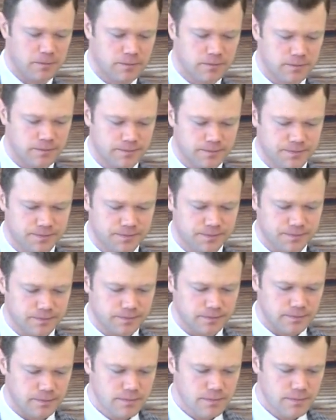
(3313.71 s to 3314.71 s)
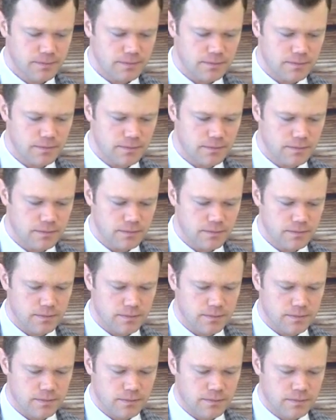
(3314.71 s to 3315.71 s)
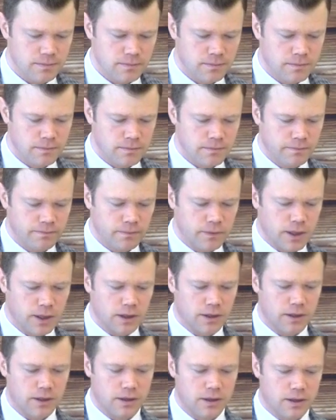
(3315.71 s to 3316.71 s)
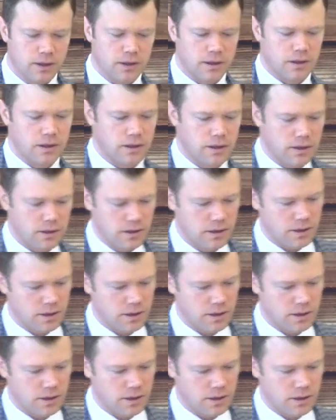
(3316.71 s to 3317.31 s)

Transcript: (no one is talking)